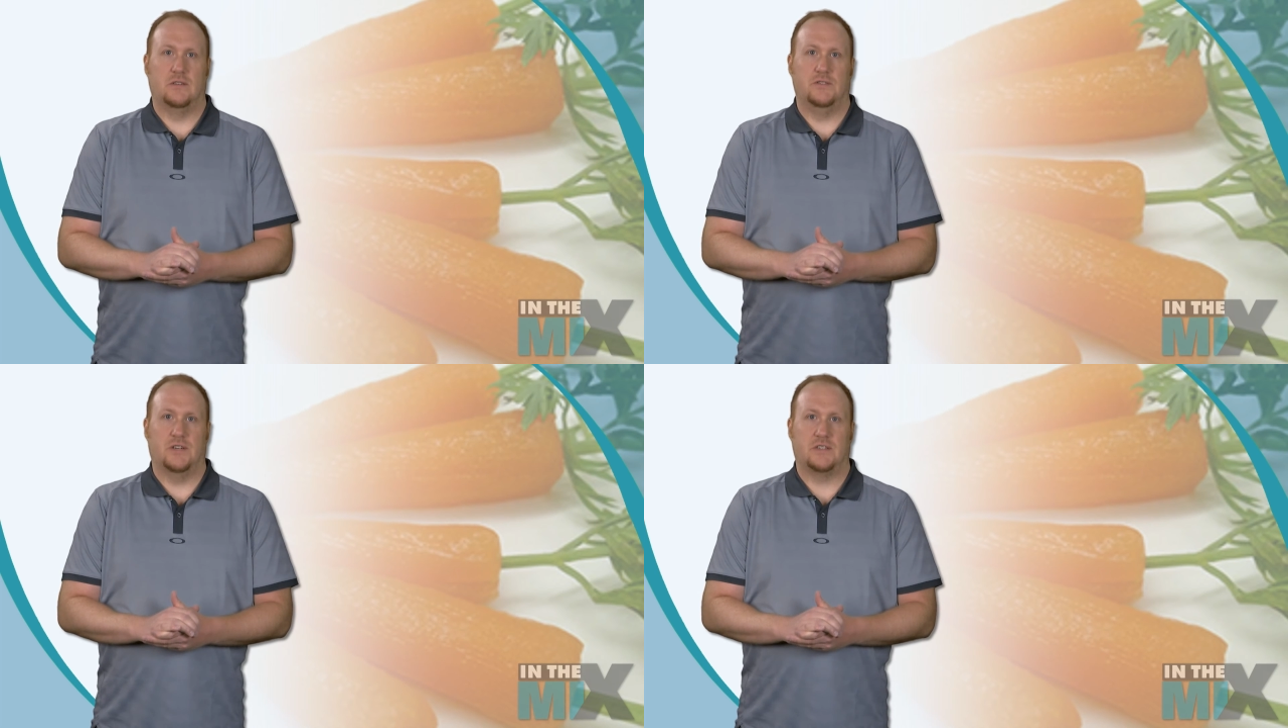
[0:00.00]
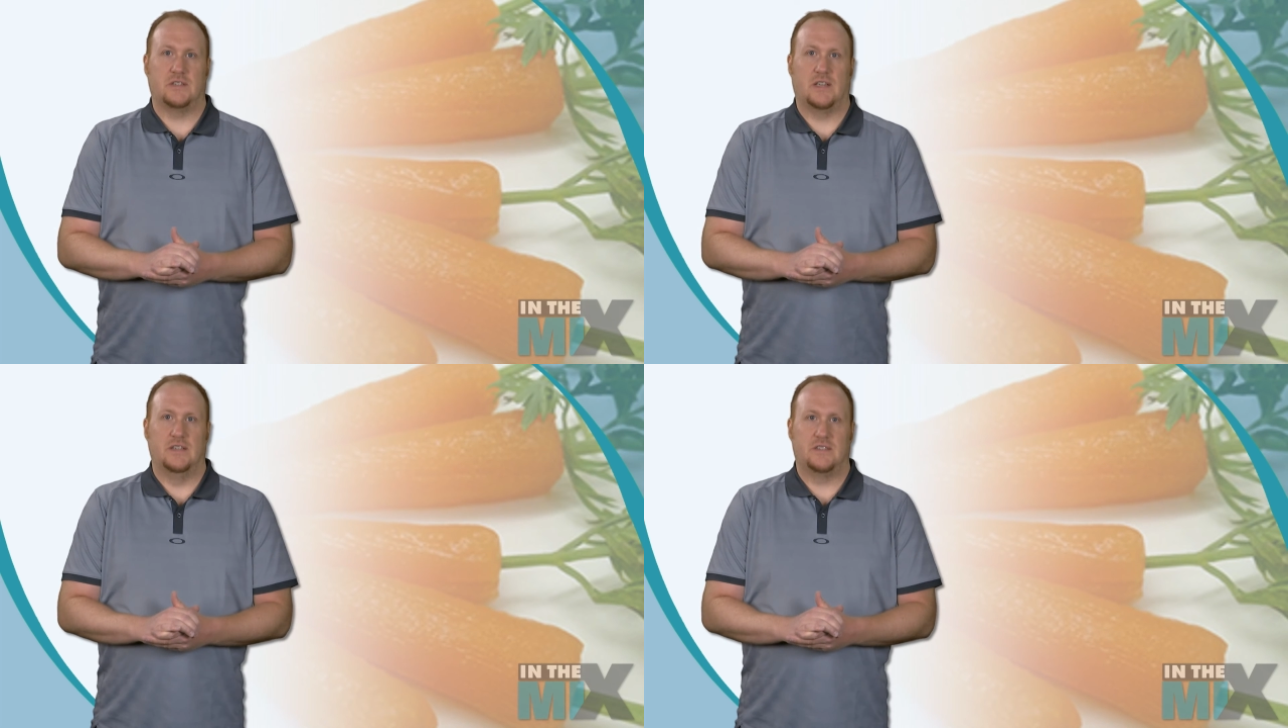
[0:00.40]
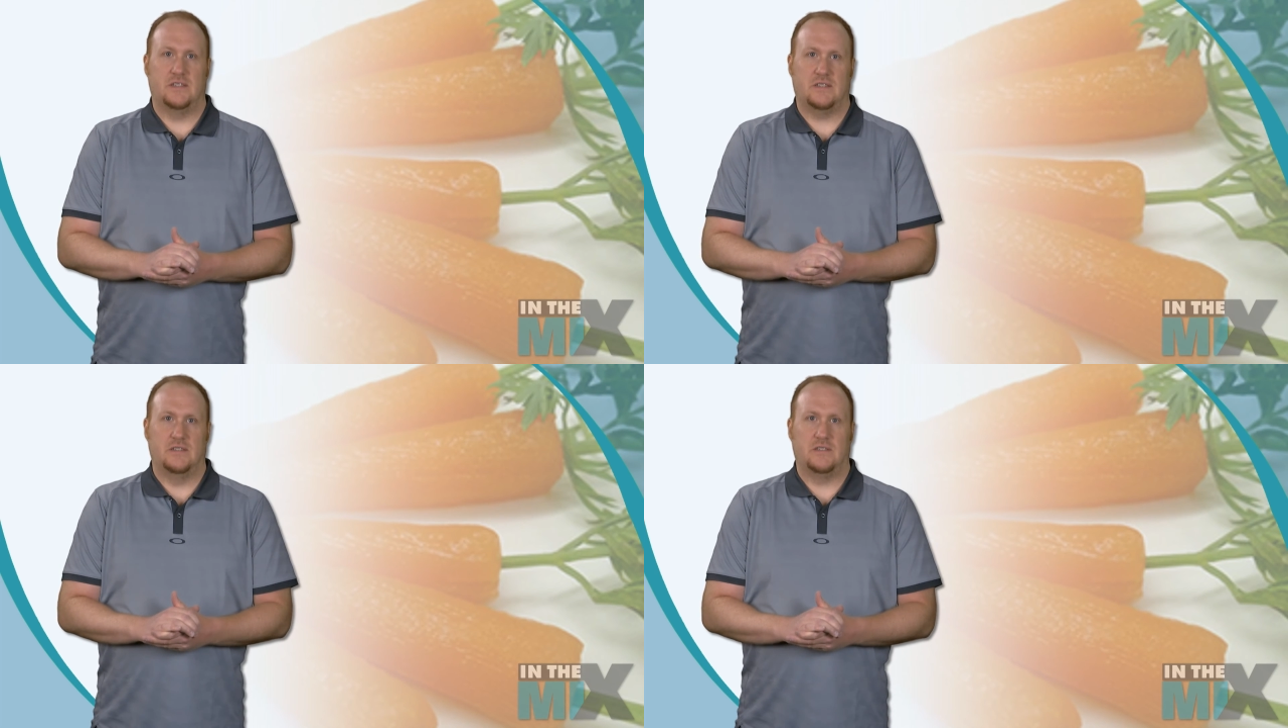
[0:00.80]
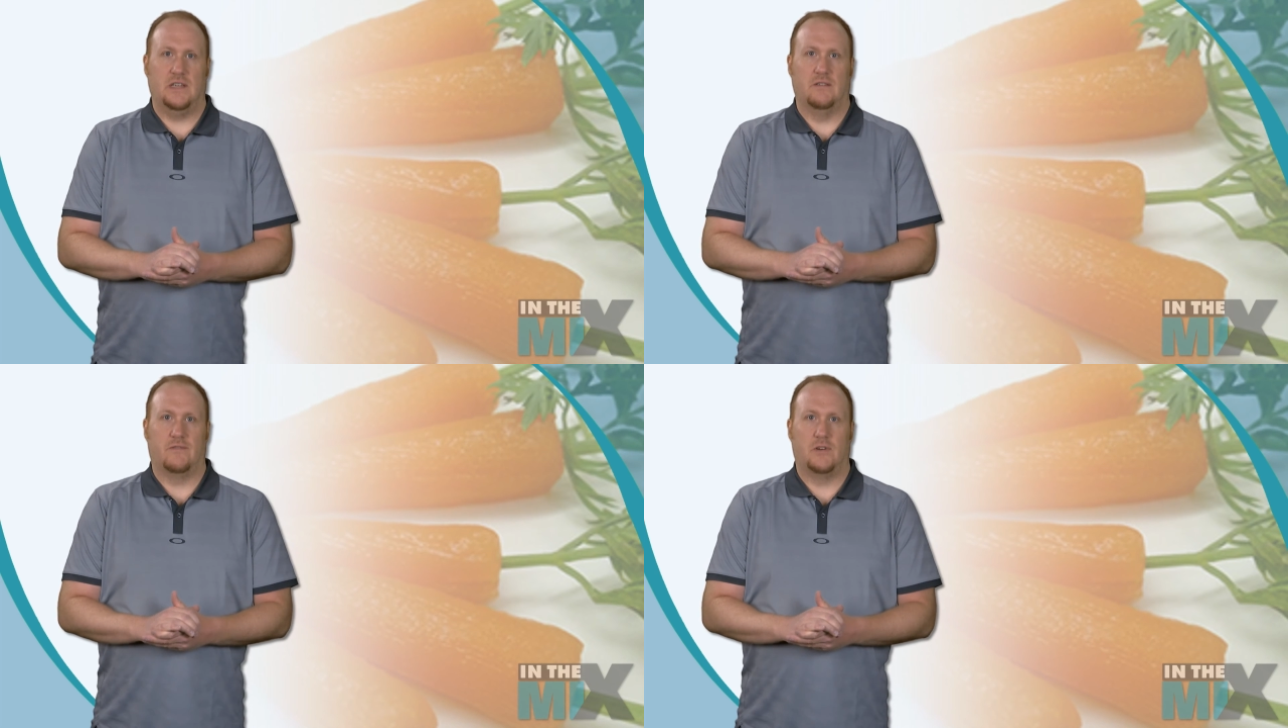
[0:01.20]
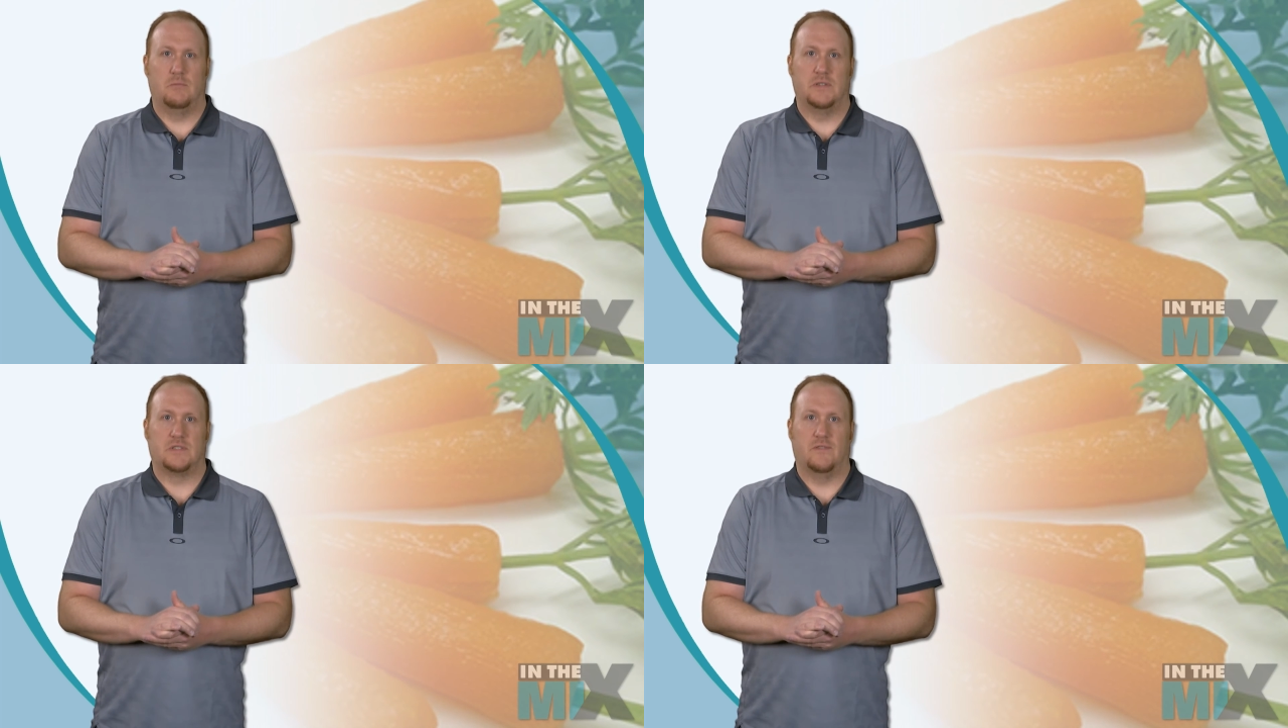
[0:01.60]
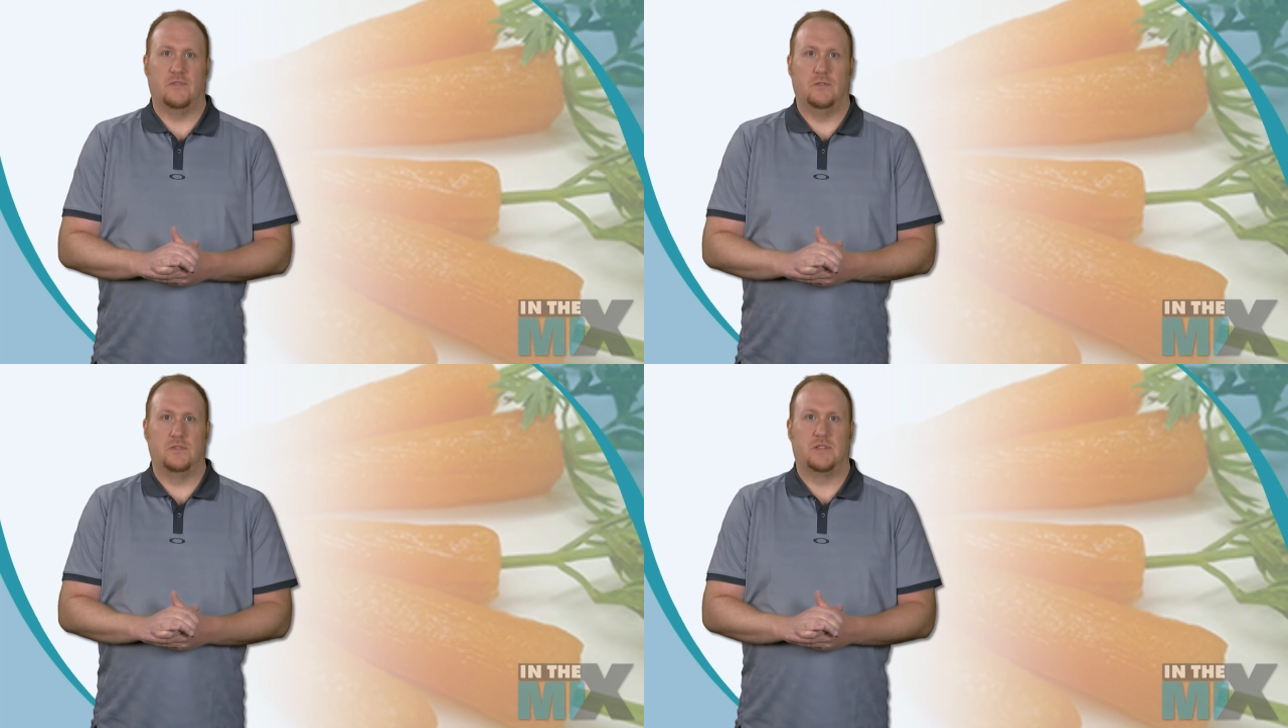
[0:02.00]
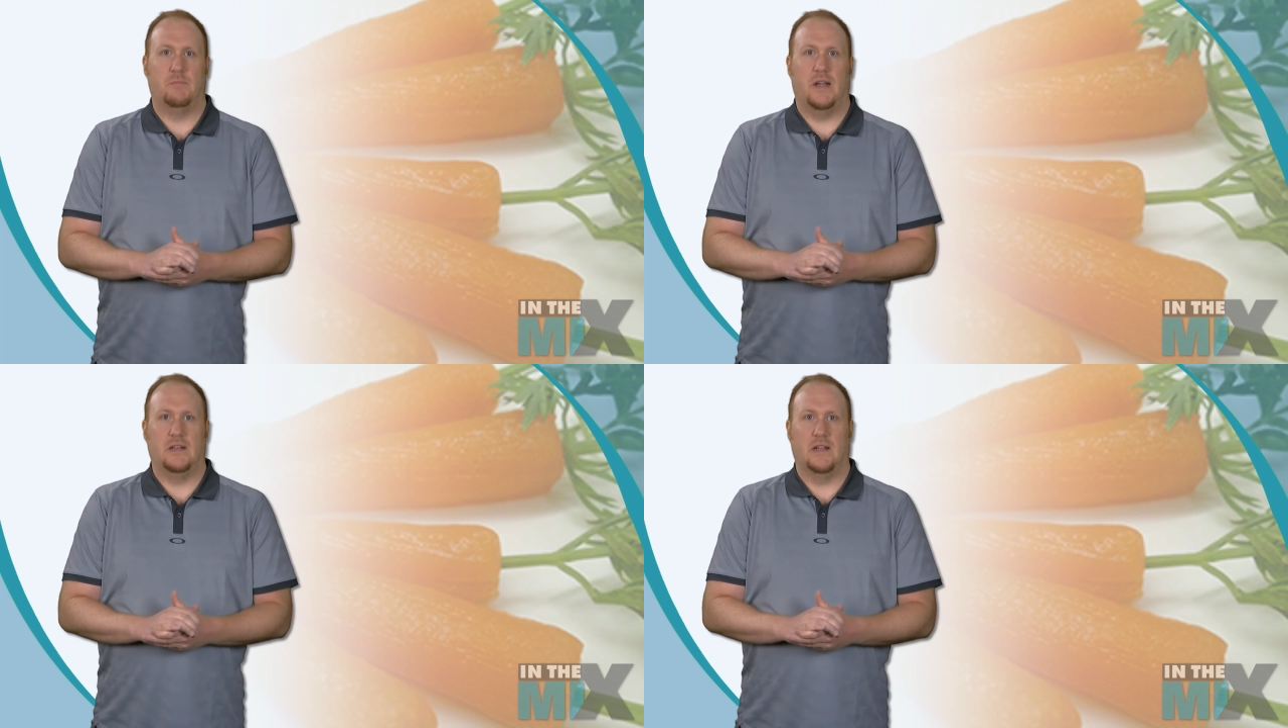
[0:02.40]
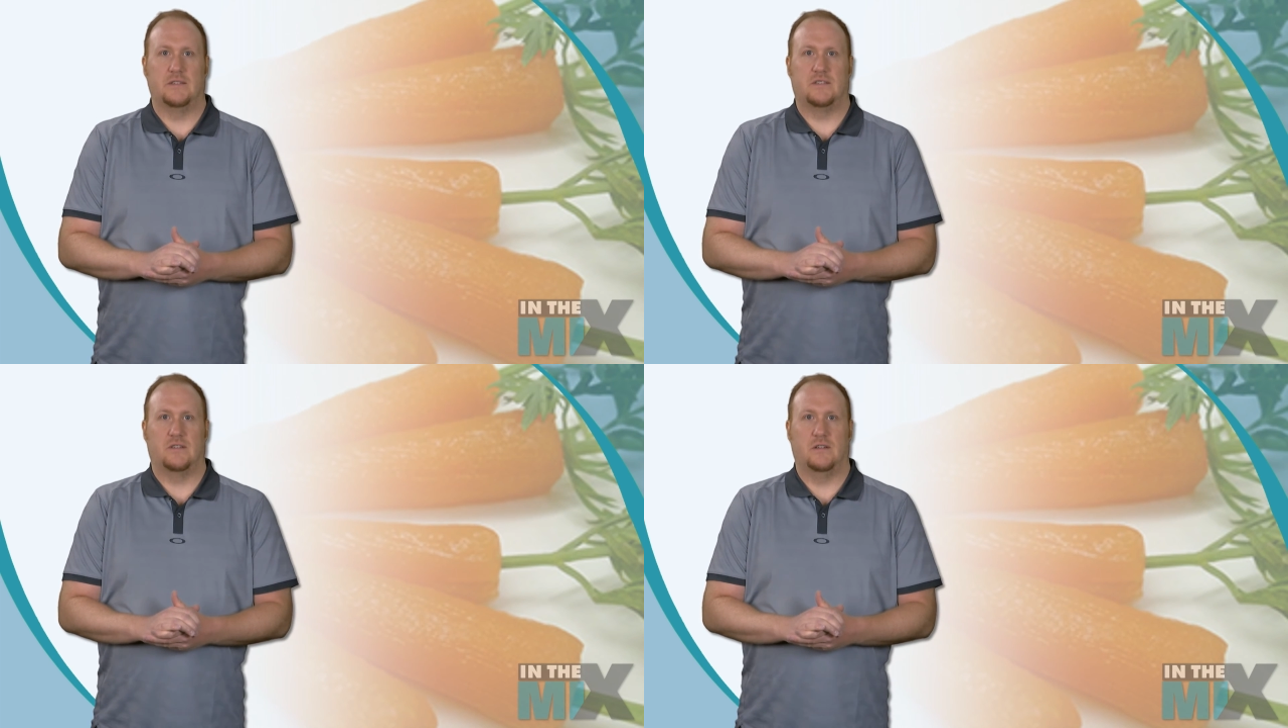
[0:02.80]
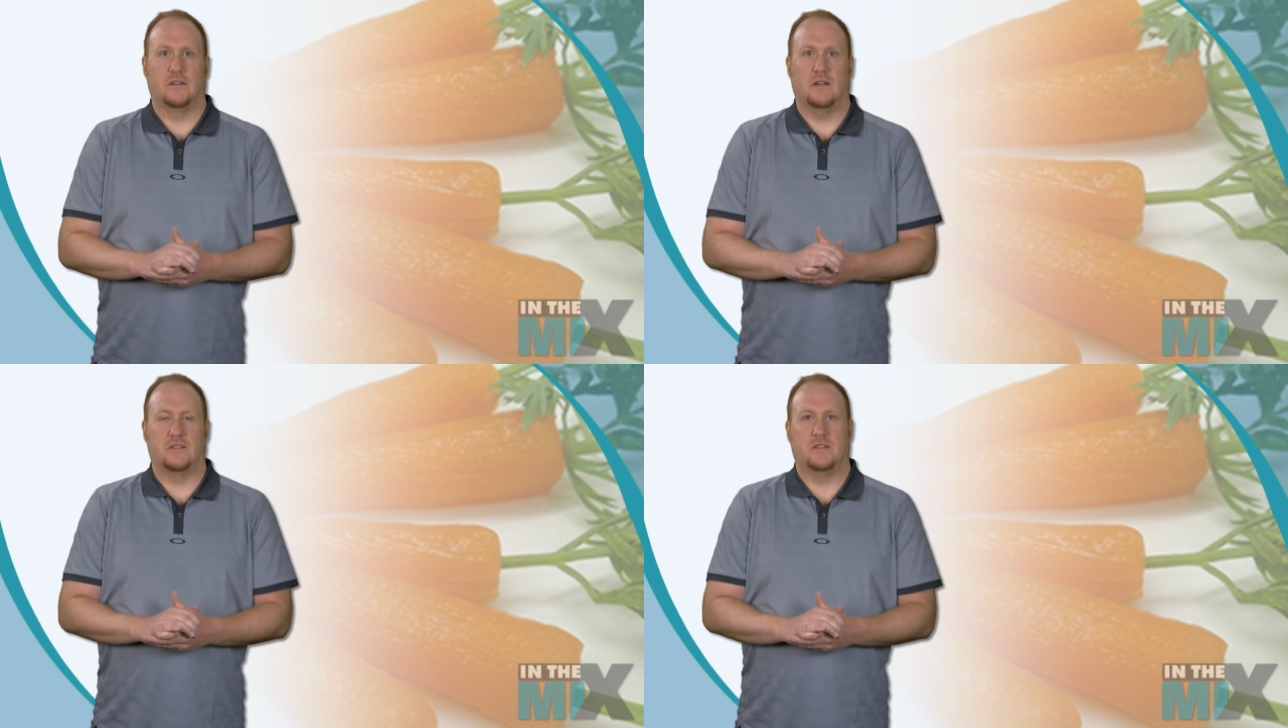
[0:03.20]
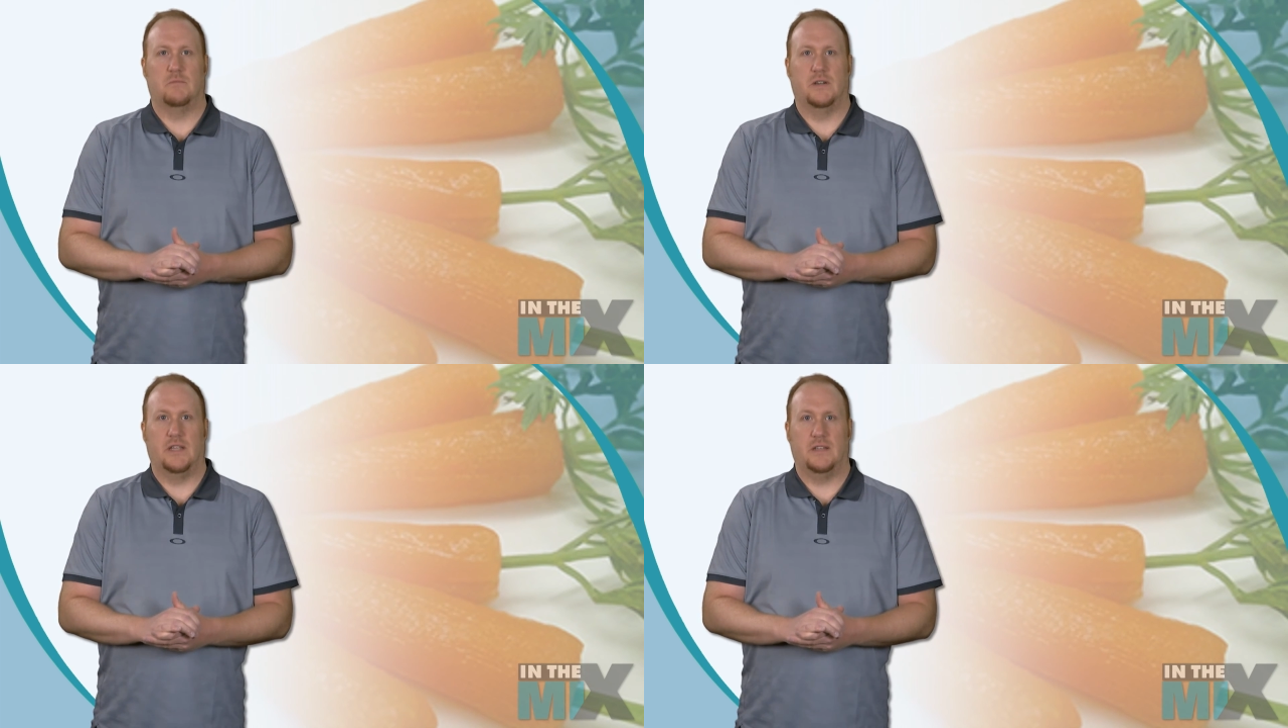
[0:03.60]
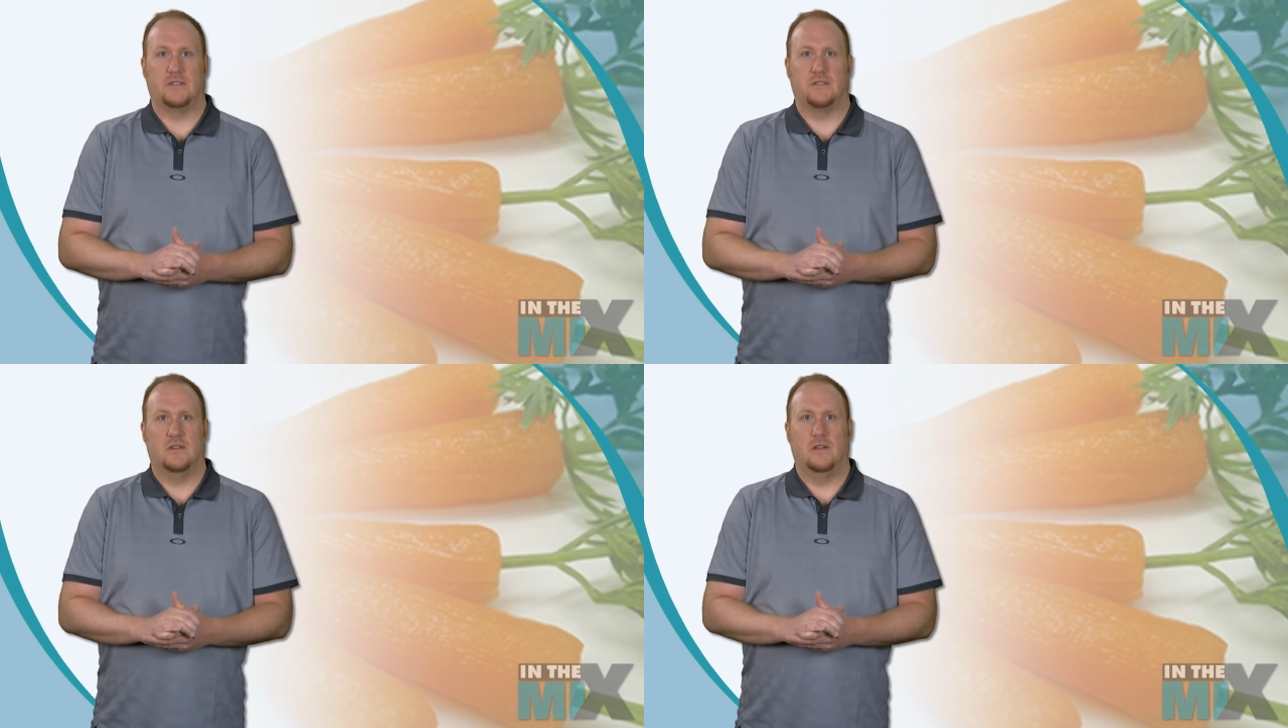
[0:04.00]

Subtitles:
to adjust the consistency and firmness of foods depending on certain customer needs.